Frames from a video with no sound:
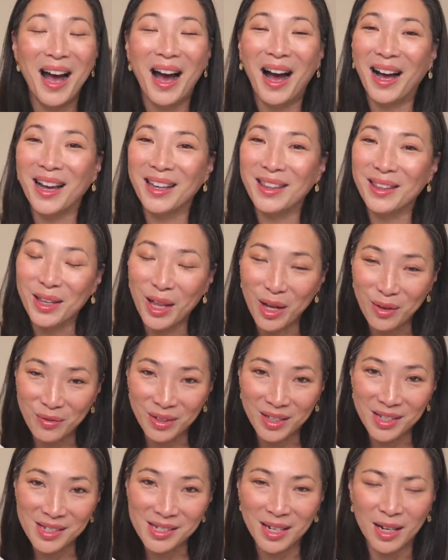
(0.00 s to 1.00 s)
I love
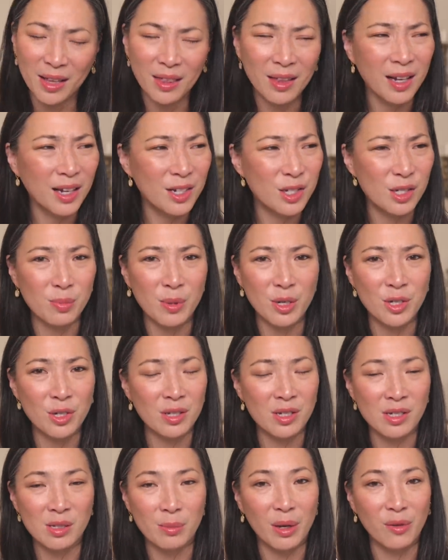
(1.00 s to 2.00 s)
this. And I think I just
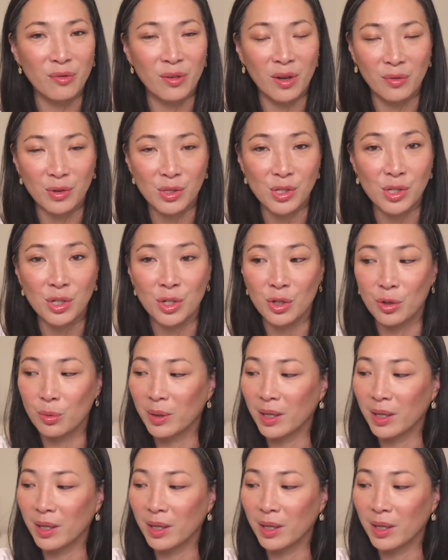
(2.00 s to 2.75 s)
mentioned this in my favorites too,